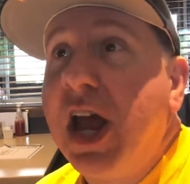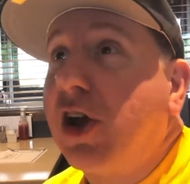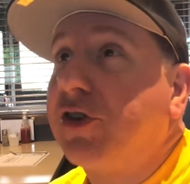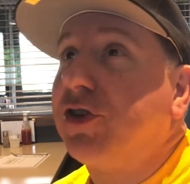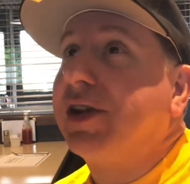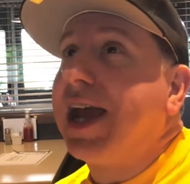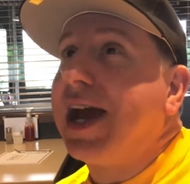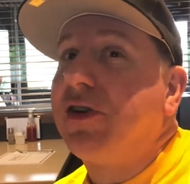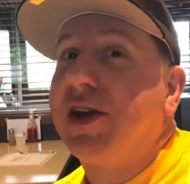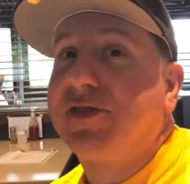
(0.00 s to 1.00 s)
Because you
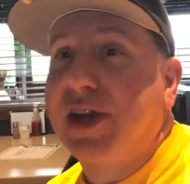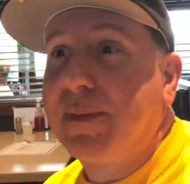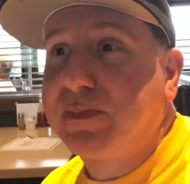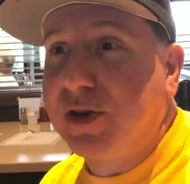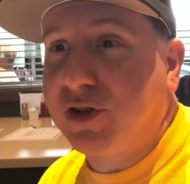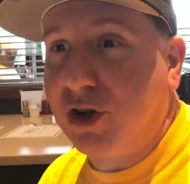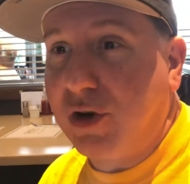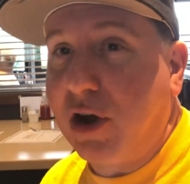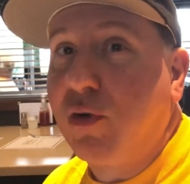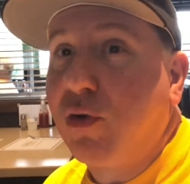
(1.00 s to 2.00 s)
cannot substitute
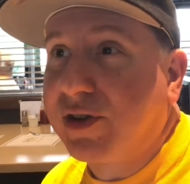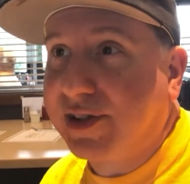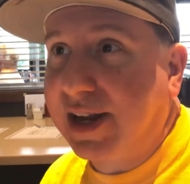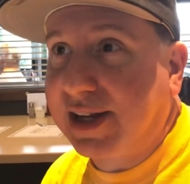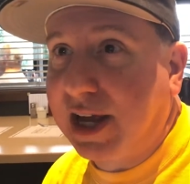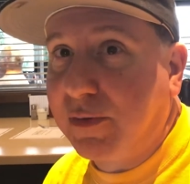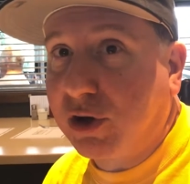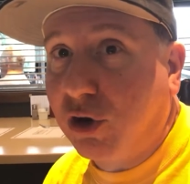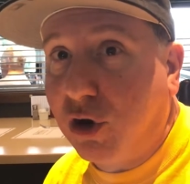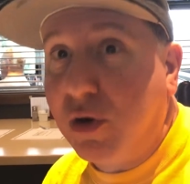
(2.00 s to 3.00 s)
a horse like
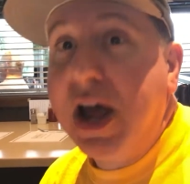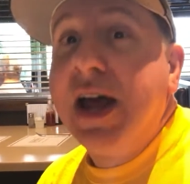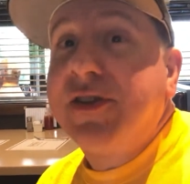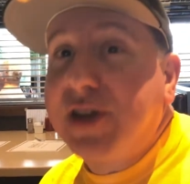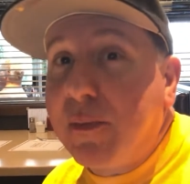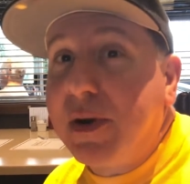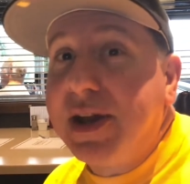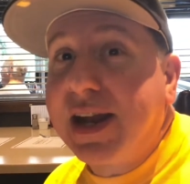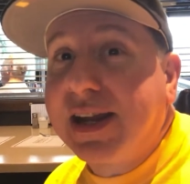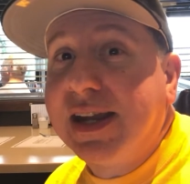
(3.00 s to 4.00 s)
Garrett Cole, someone
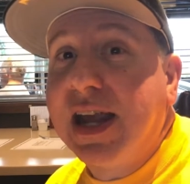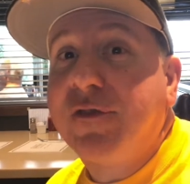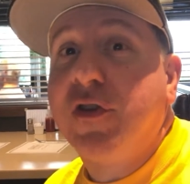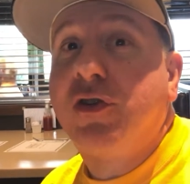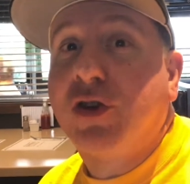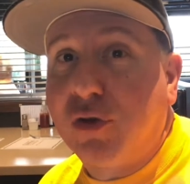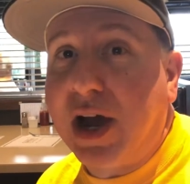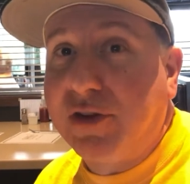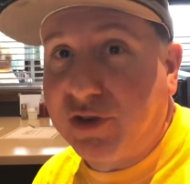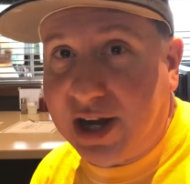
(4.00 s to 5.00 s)
that could give you
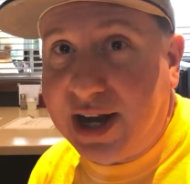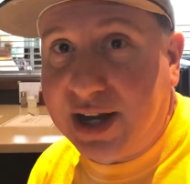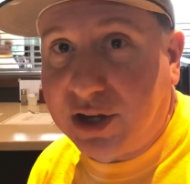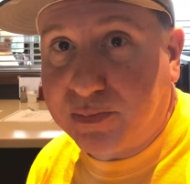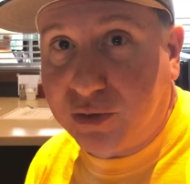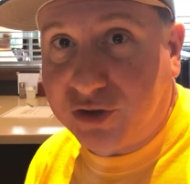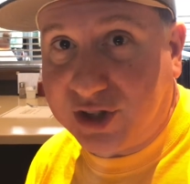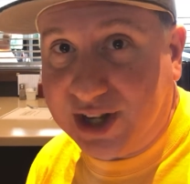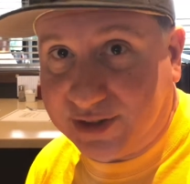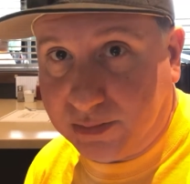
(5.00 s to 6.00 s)
200 innings per season.